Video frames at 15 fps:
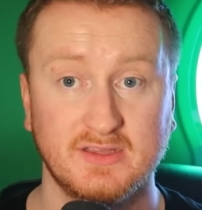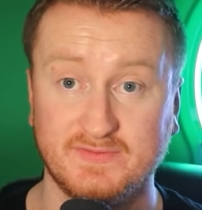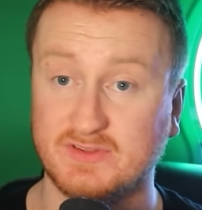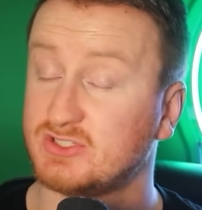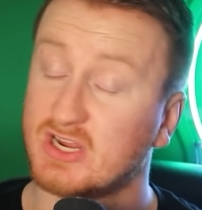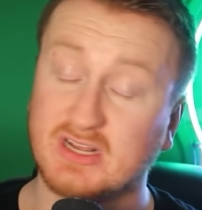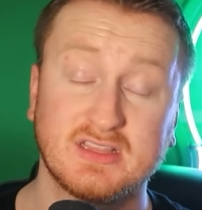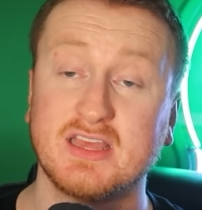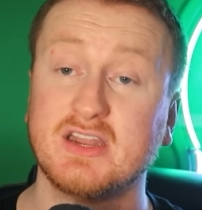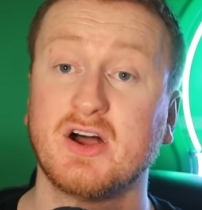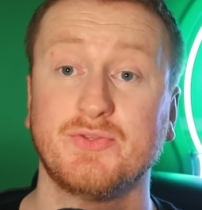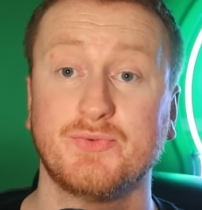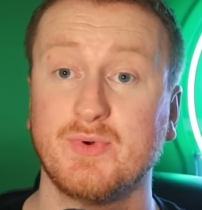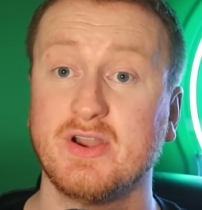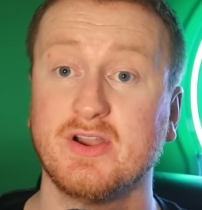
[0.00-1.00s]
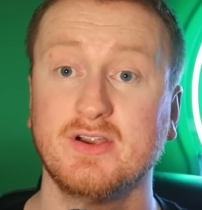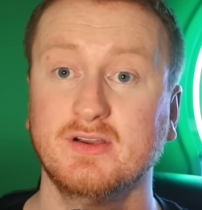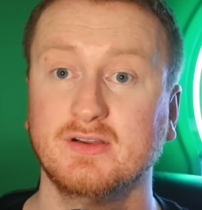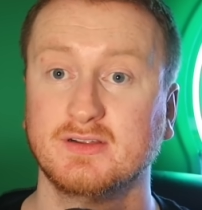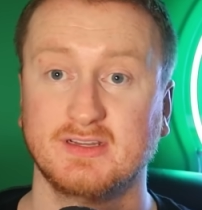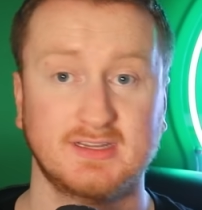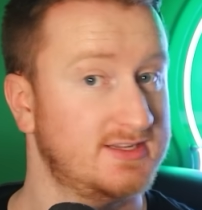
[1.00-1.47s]
if you checked in on
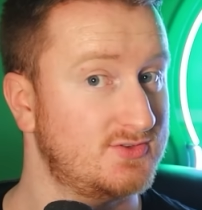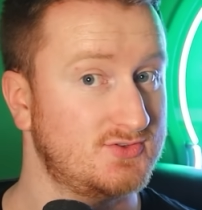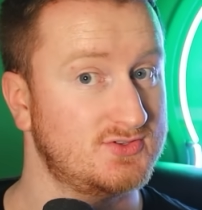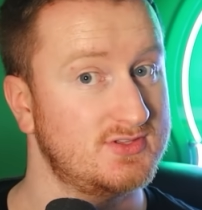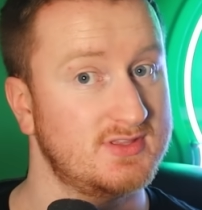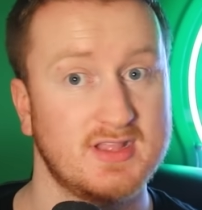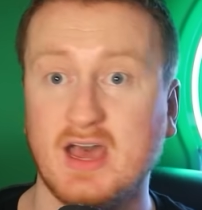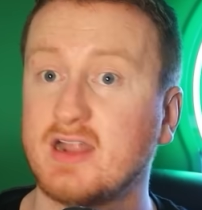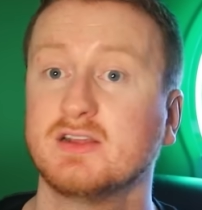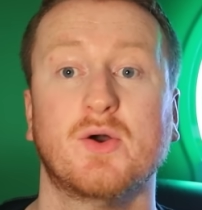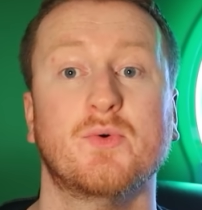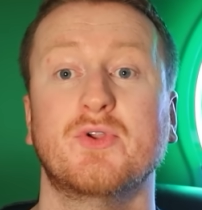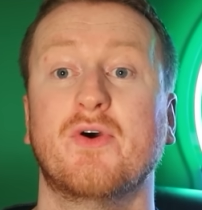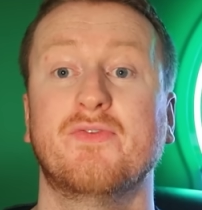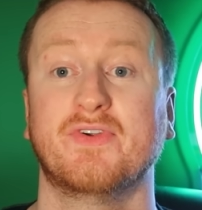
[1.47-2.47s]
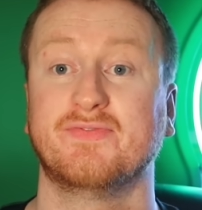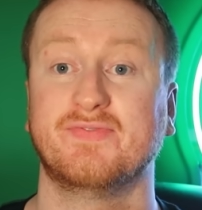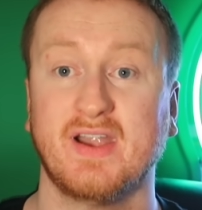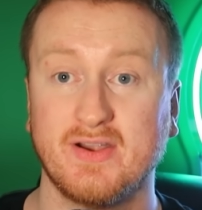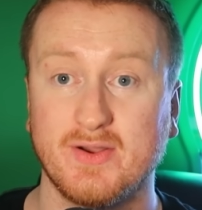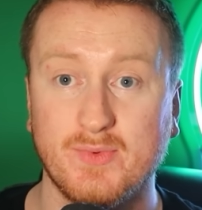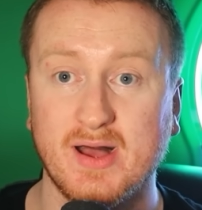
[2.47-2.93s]
Twitter, it's not going over
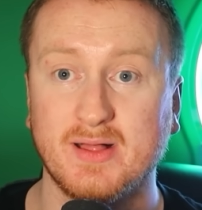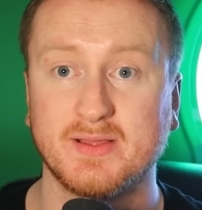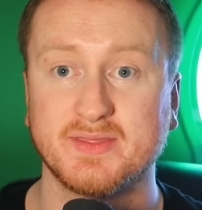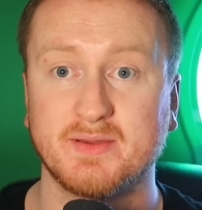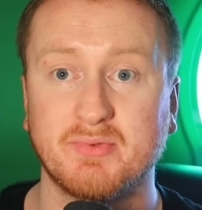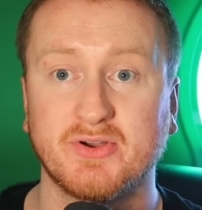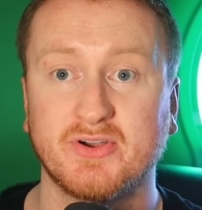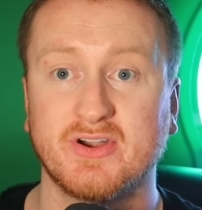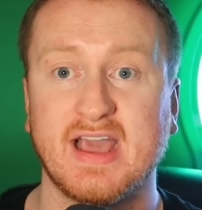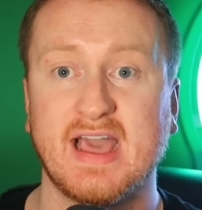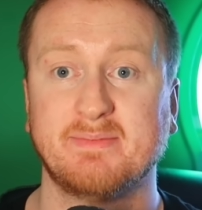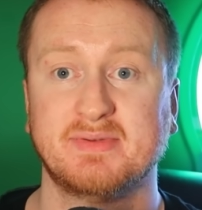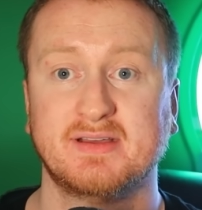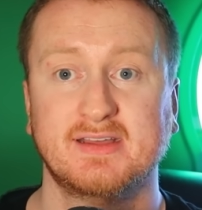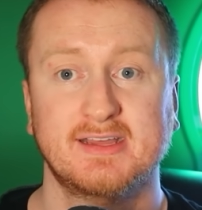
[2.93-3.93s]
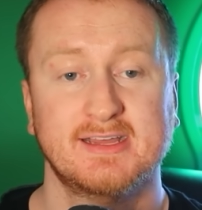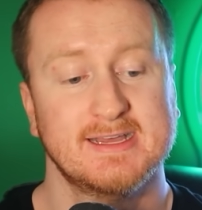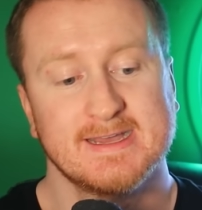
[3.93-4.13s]
very well on the Bird app.